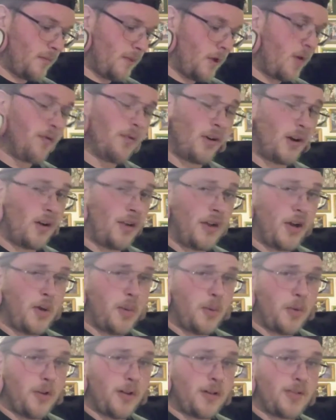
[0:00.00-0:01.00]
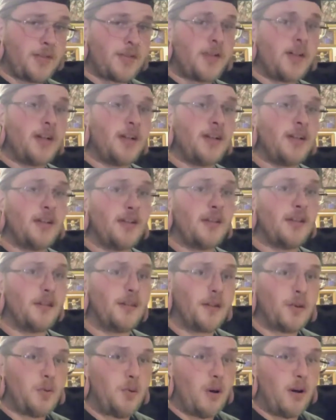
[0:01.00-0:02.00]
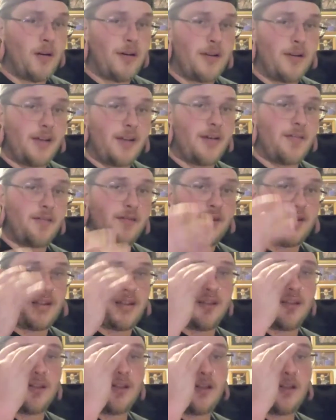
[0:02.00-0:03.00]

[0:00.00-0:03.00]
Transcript: overall the artwork looks good and the quality of it